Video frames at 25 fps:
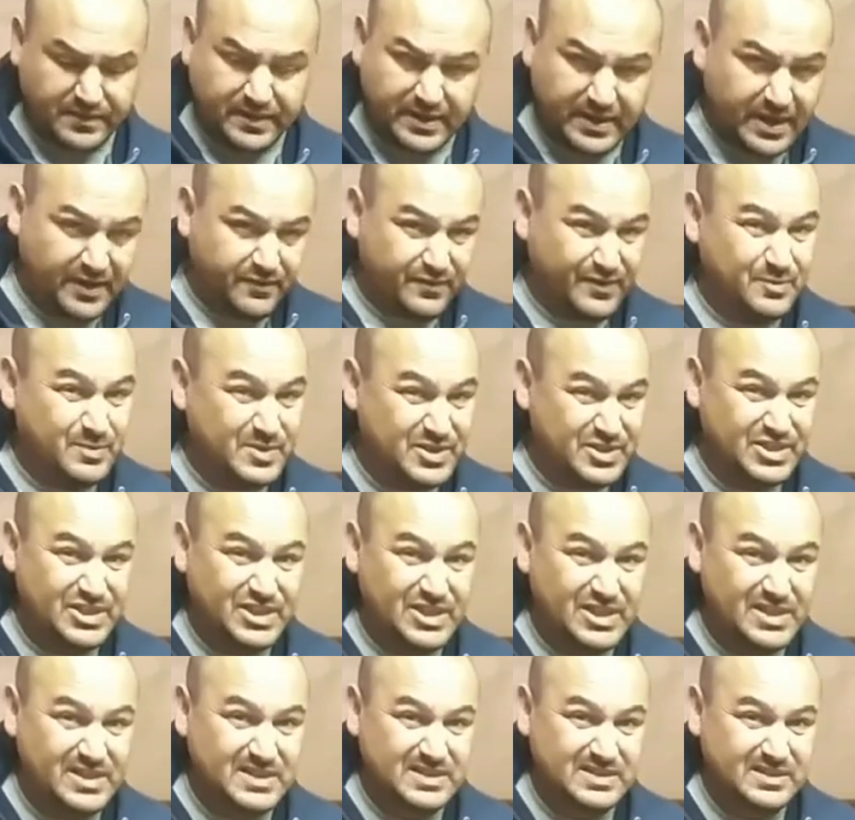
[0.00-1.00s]
They have the
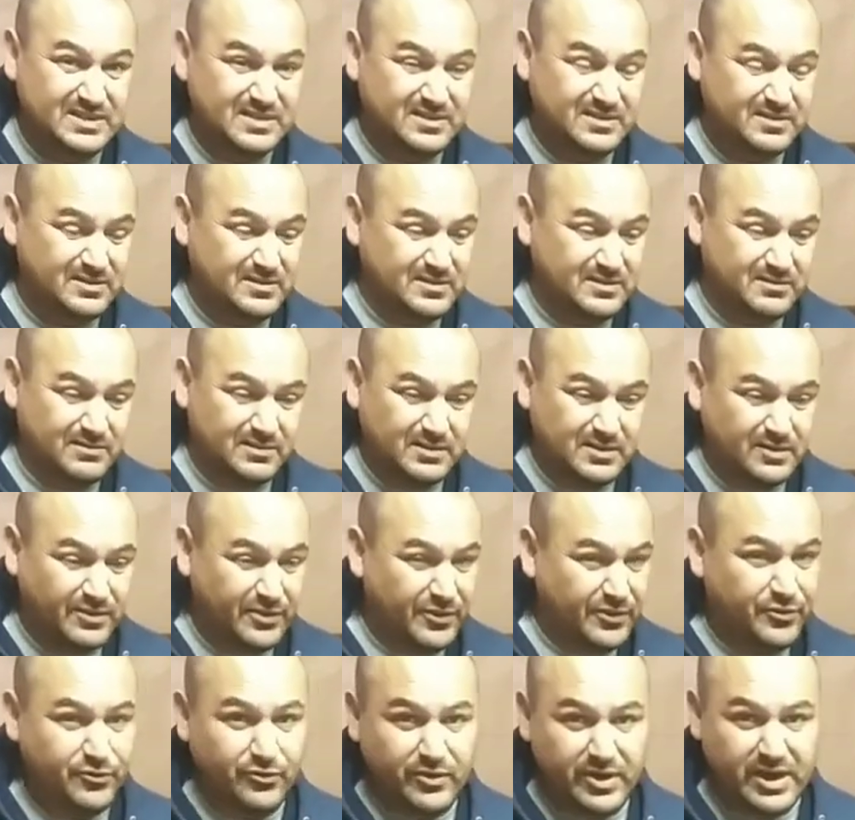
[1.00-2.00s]
machines and
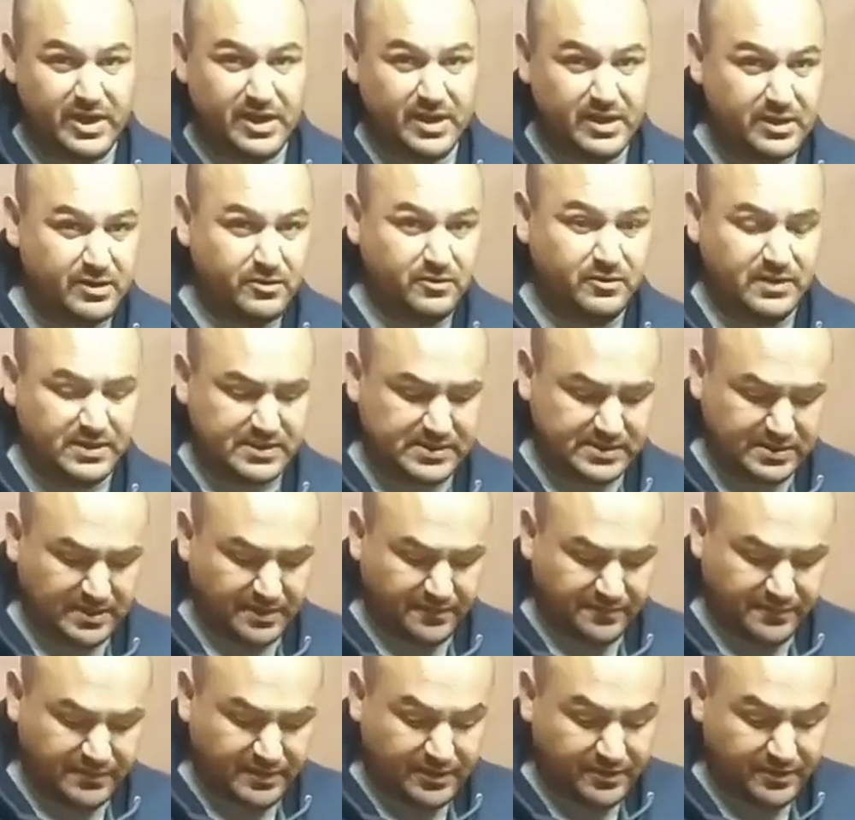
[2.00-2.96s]
threading and all that stuff.